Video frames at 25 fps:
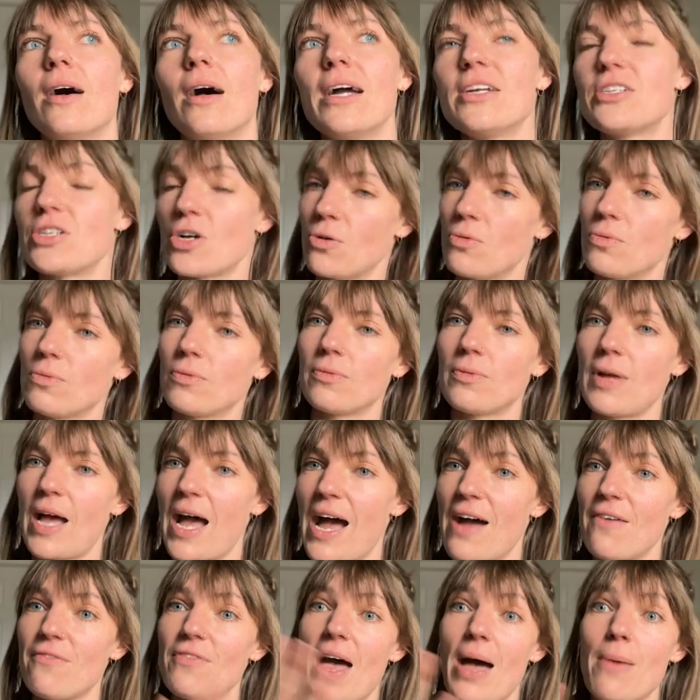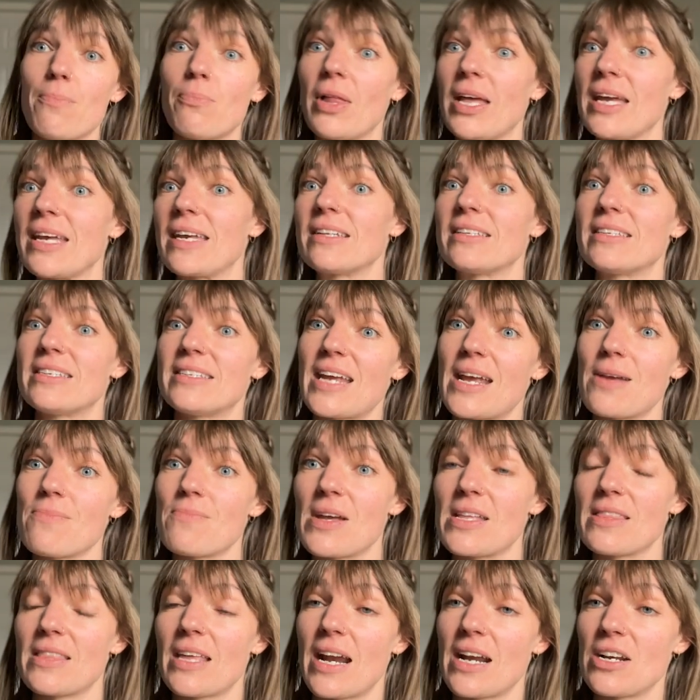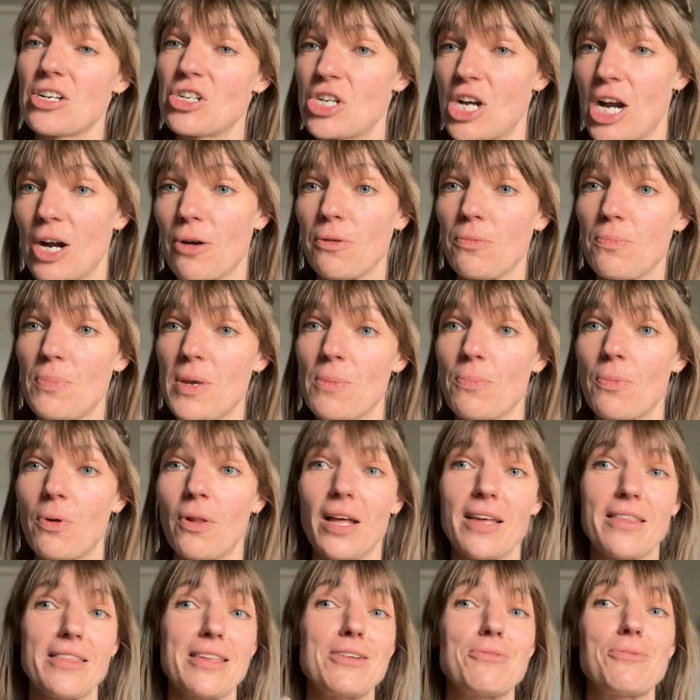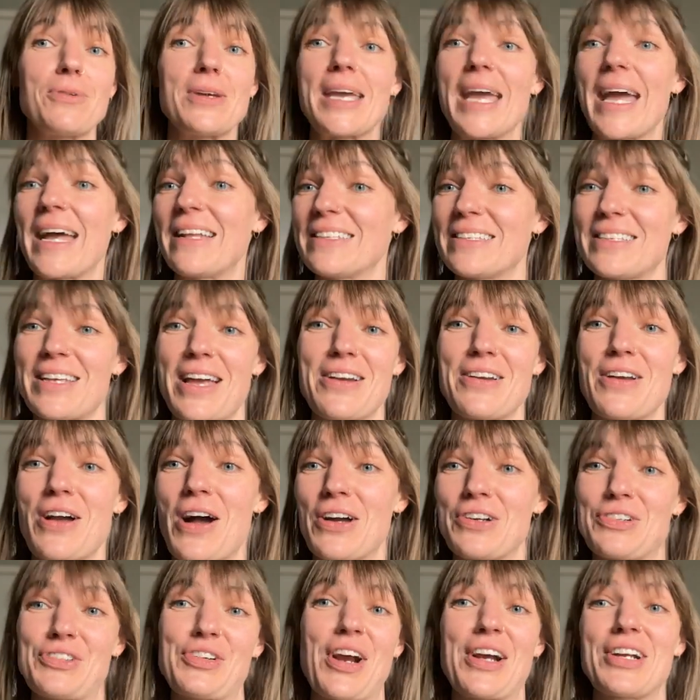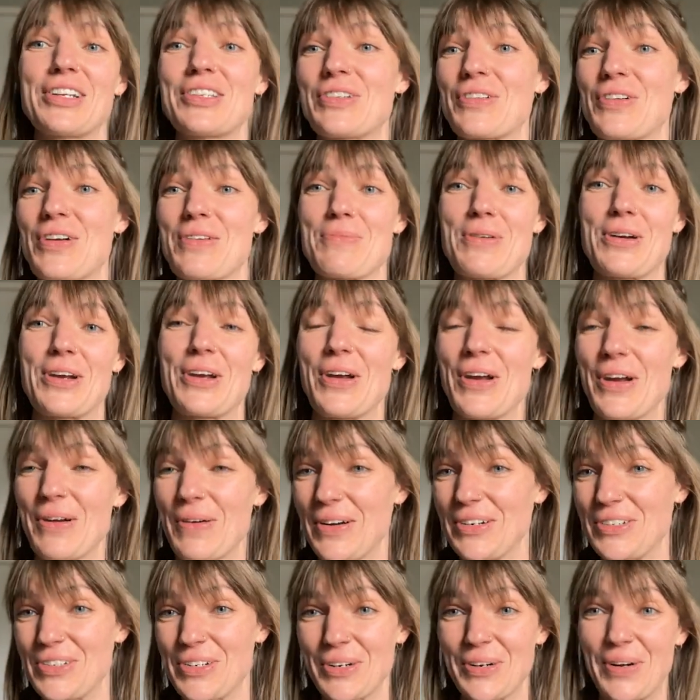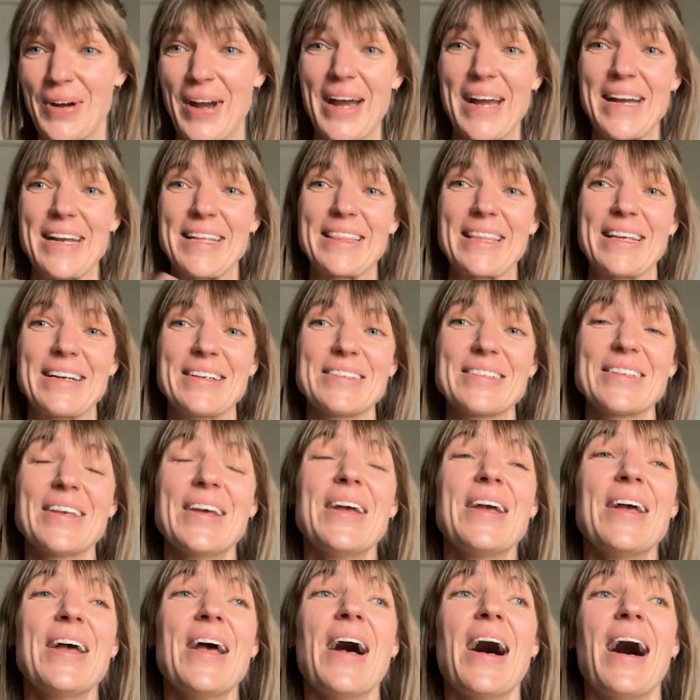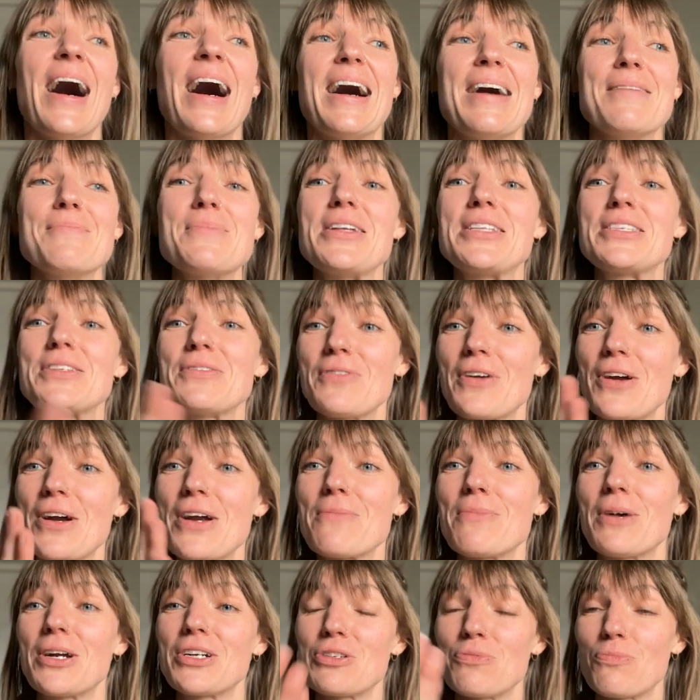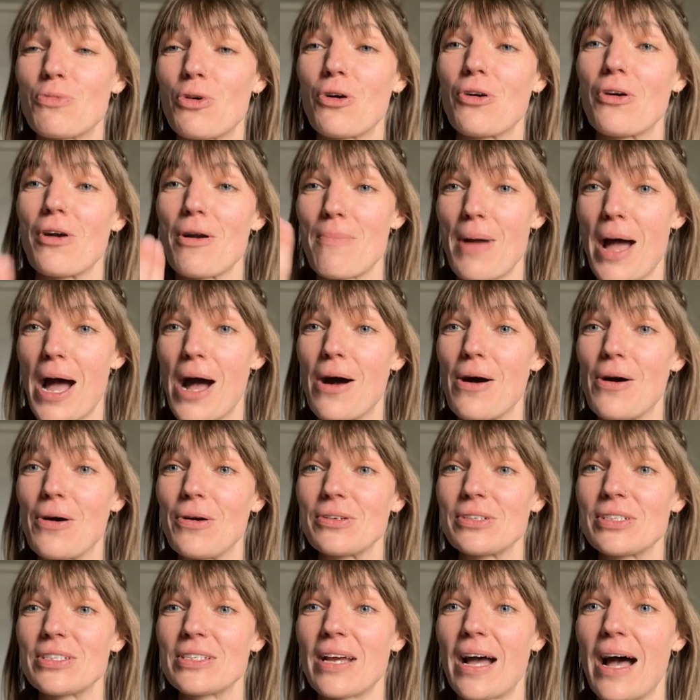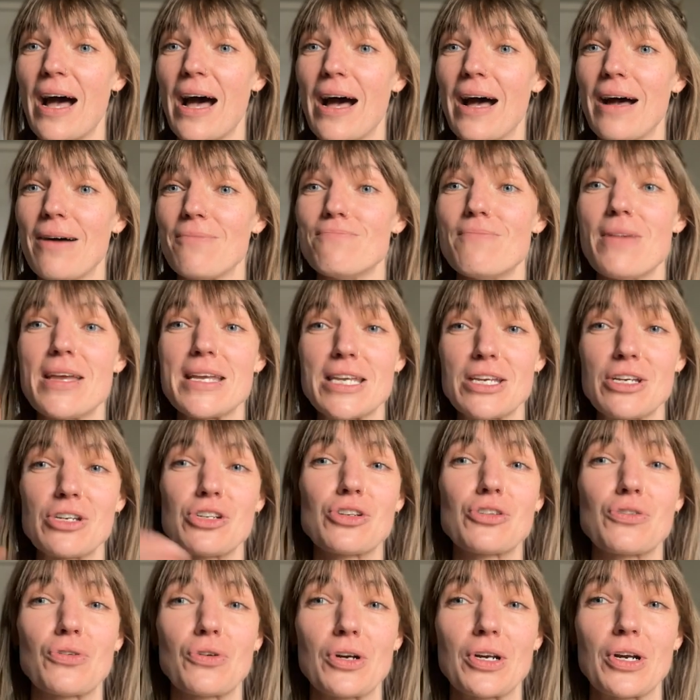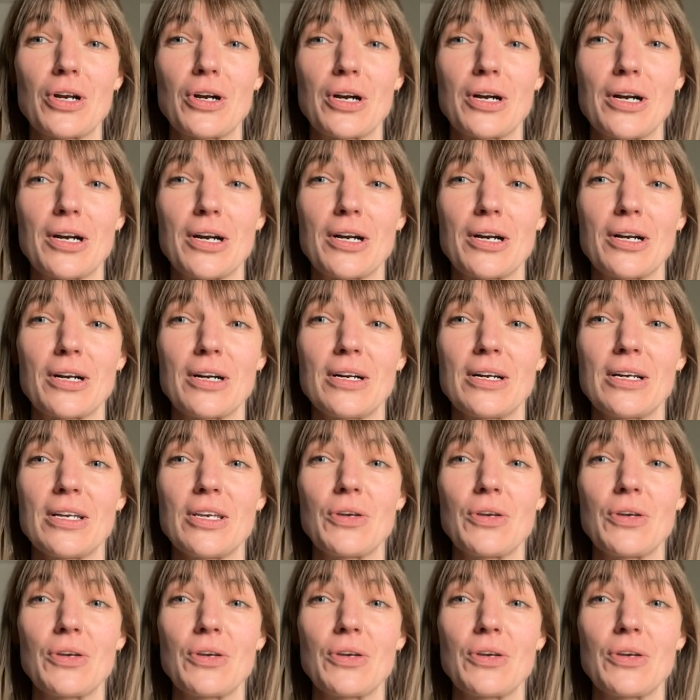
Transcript: don't have that blanket statement that I share with people. I think we can sign contracts during Mercury retrograde, and it's very much more about making sure you're